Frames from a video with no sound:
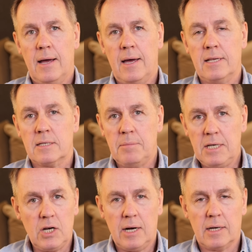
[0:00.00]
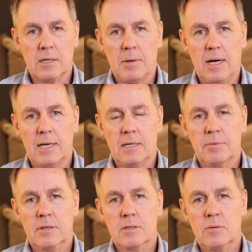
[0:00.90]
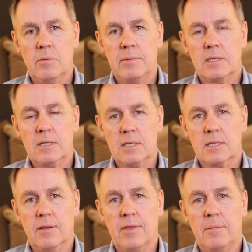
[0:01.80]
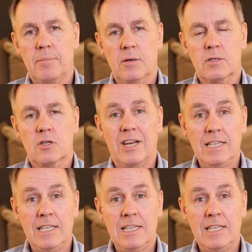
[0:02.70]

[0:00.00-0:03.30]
And it's immediately undermined because the woman's sister then posts on